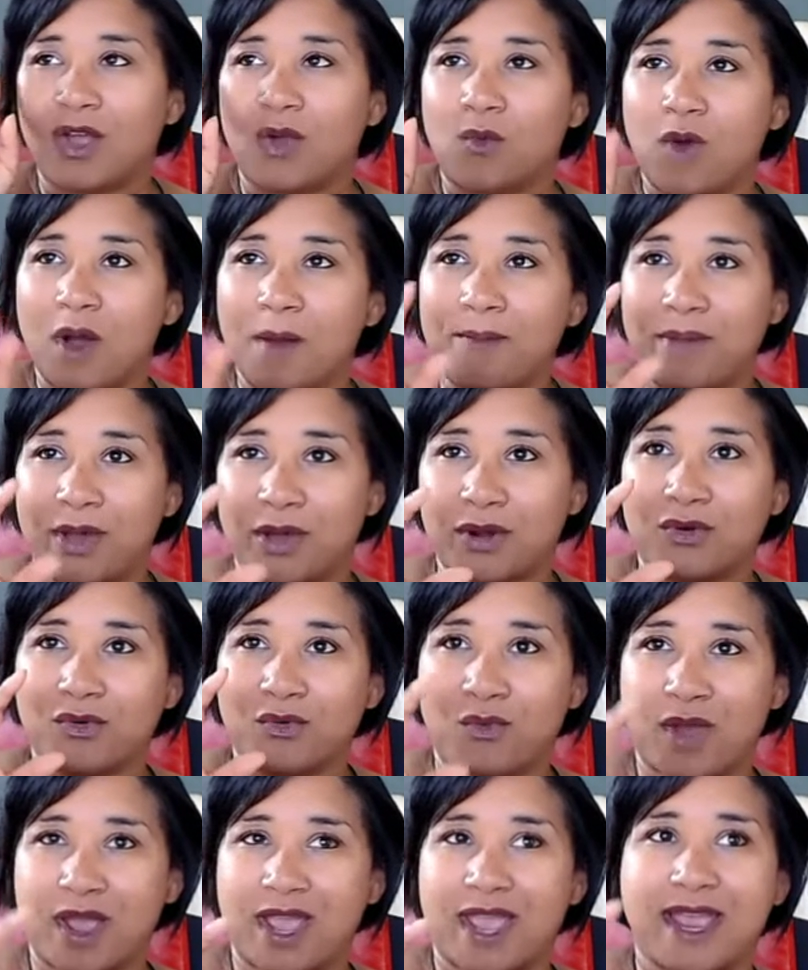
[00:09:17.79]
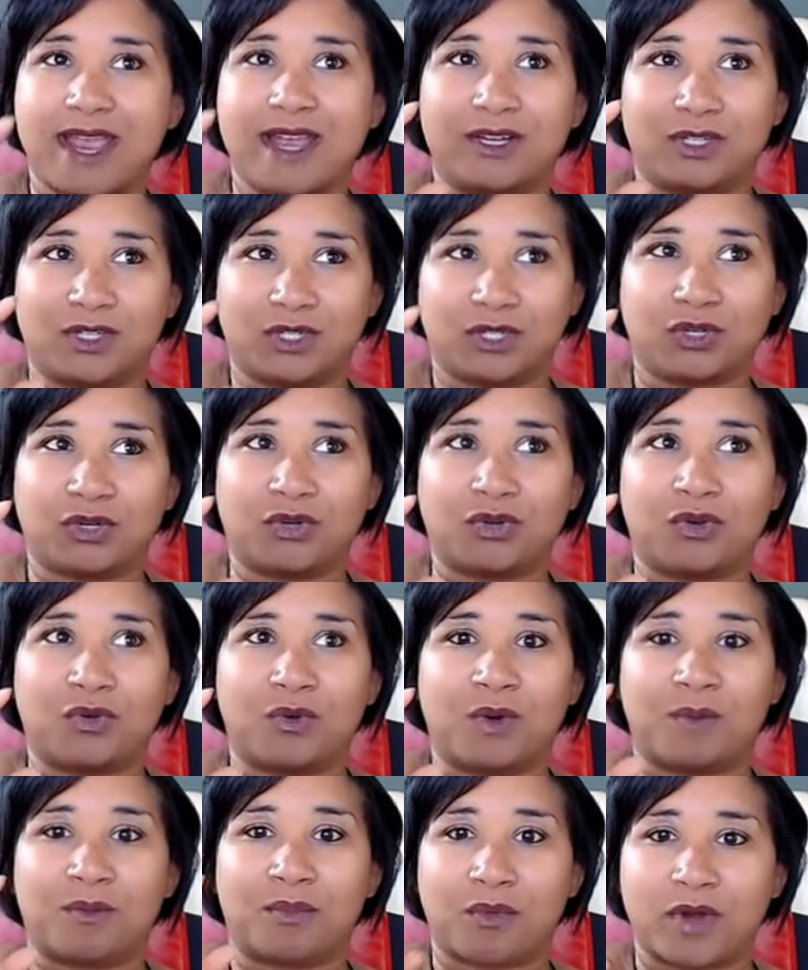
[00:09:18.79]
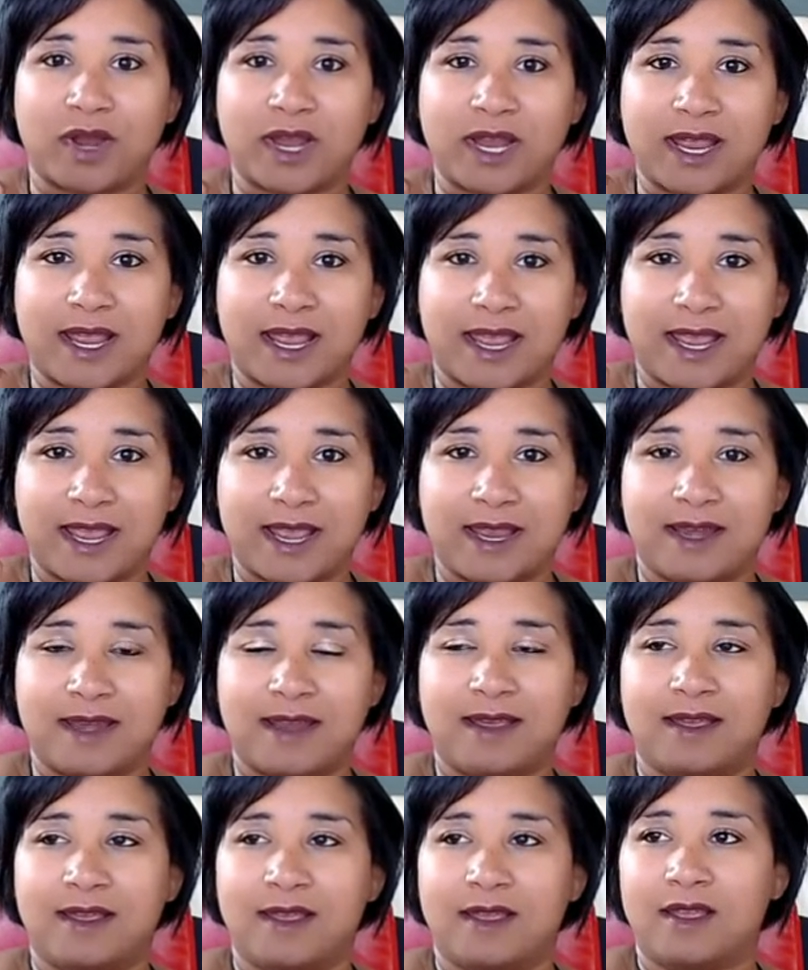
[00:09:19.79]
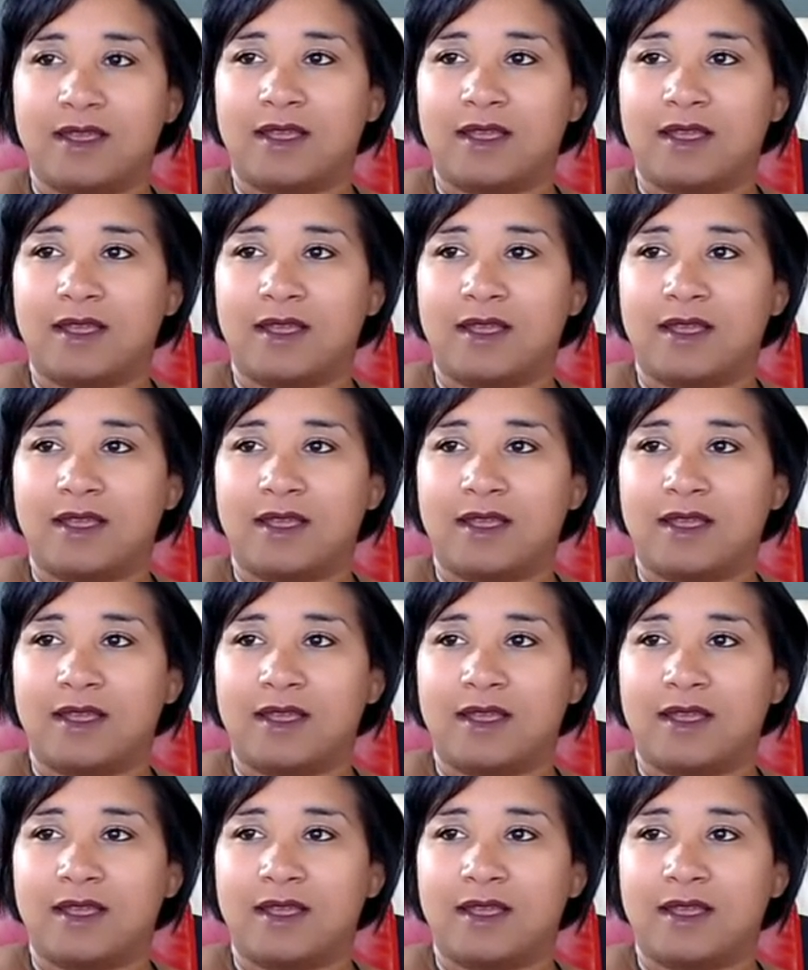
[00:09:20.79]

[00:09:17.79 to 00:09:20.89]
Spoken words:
what better way to bring in